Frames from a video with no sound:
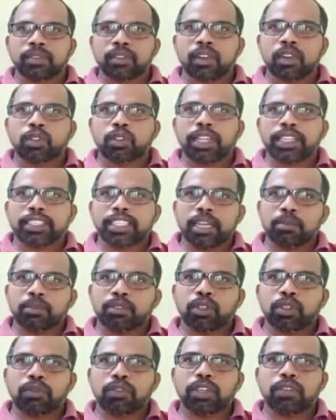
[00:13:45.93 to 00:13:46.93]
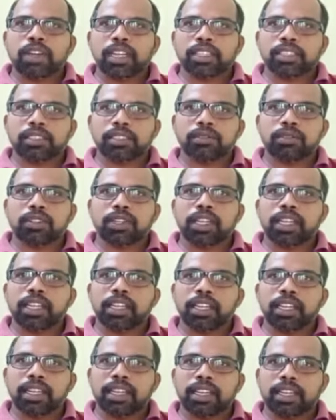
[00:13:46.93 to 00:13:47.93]
So examples of devices working
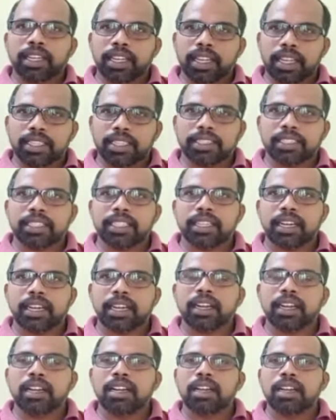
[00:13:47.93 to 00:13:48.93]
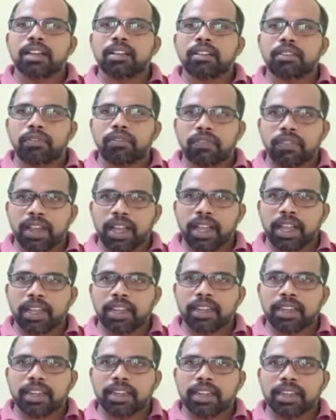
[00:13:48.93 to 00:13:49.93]
in AC are
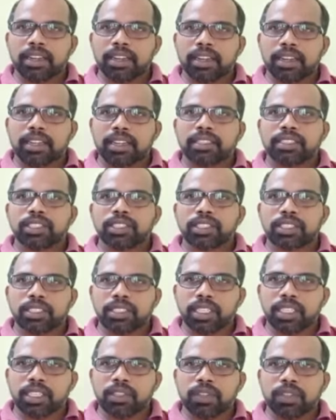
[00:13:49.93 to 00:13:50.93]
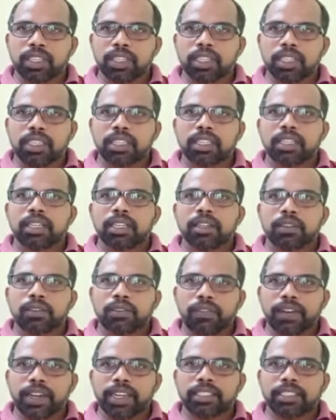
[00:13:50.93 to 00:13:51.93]
fan, TV,
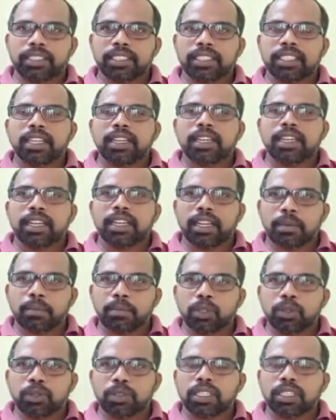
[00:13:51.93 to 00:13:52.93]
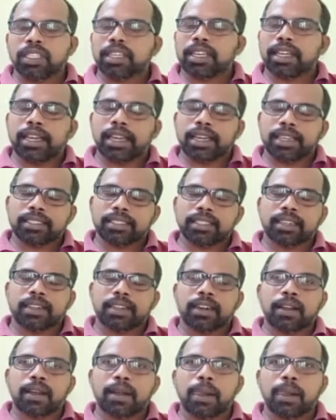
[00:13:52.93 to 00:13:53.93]
fridge, computer,
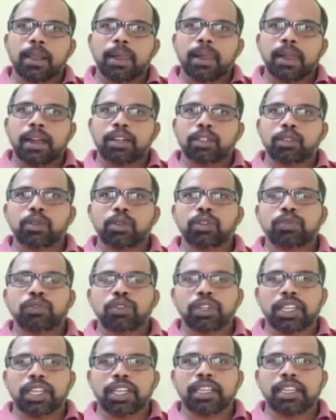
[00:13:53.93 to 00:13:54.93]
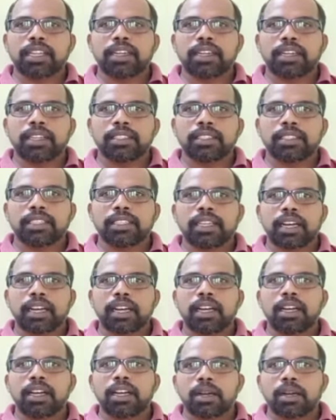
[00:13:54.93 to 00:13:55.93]
etc. And those working in DC
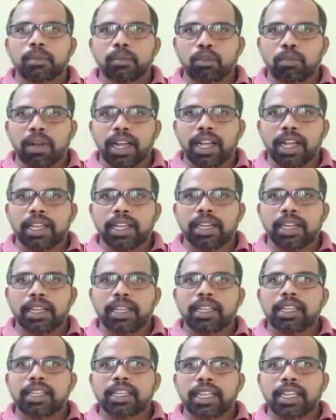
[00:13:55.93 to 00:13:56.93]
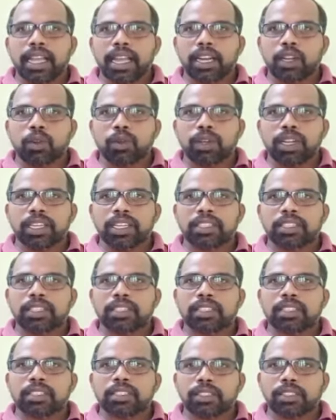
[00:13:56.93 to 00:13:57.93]
are mobile,
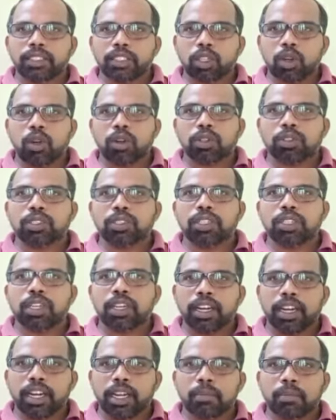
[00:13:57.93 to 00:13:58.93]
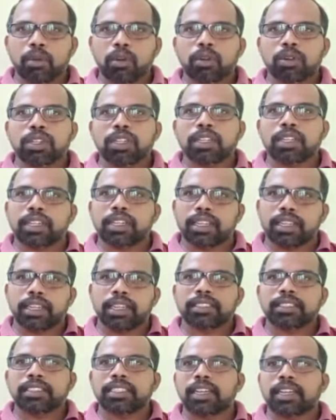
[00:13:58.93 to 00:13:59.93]
calculator, torch, remote,
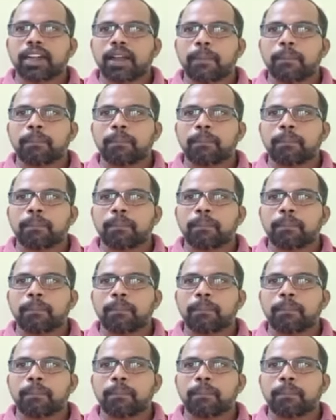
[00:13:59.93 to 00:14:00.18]
etc.